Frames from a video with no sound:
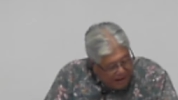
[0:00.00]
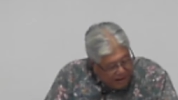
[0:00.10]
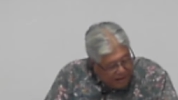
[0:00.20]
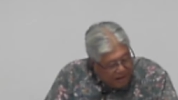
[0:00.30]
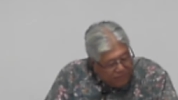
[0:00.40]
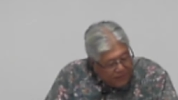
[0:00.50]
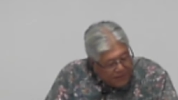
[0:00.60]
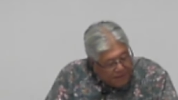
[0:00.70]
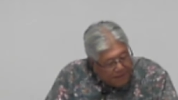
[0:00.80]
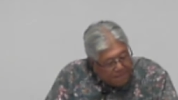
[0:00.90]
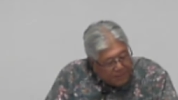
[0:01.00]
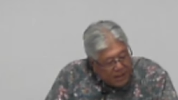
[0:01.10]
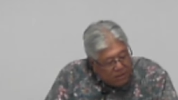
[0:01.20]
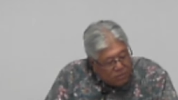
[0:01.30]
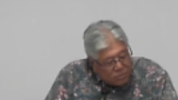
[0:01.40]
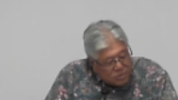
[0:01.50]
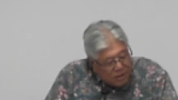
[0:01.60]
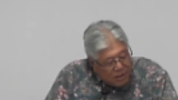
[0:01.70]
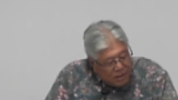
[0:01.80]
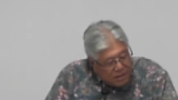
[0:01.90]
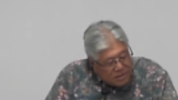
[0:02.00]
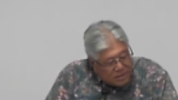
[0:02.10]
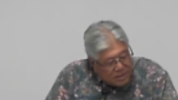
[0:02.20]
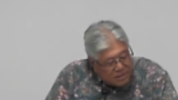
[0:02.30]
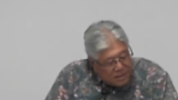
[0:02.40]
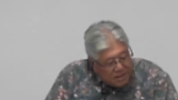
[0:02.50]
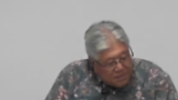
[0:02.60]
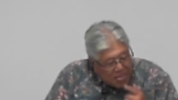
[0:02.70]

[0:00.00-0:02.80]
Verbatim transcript: In 11, um, he goes on and he says that